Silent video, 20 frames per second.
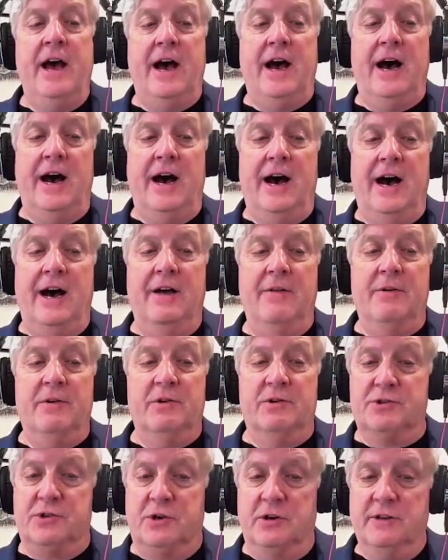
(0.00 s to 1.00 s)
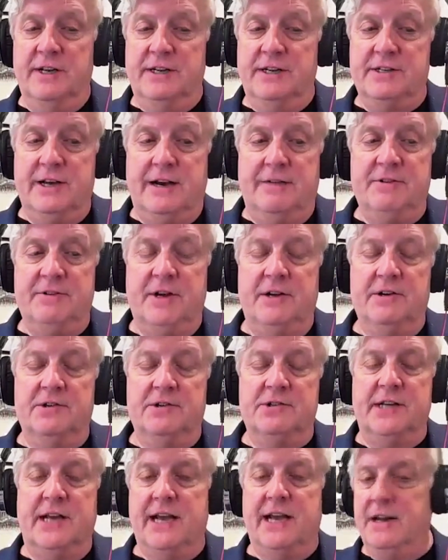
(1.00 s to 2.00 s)
They're certainly tough to
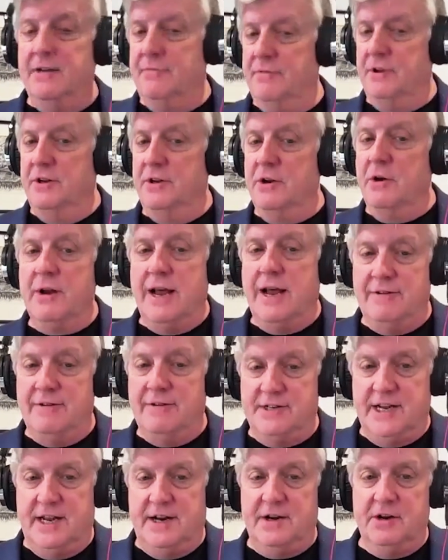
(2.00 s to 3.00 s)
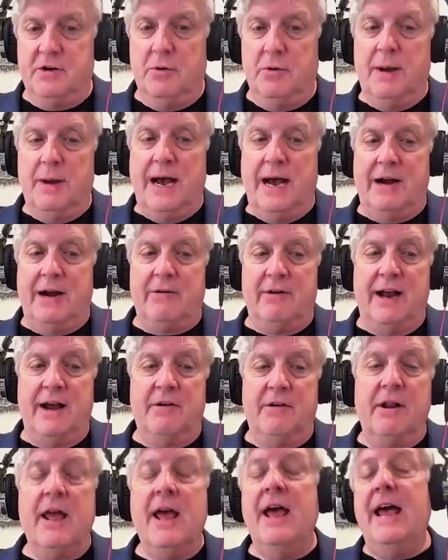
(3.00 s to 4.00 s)
understand if you don't have a technical
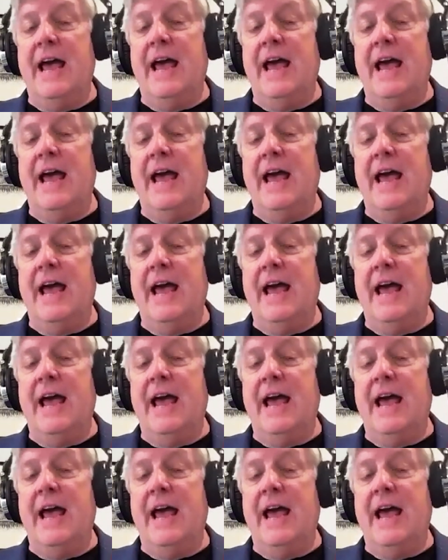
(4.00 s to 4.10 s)
background,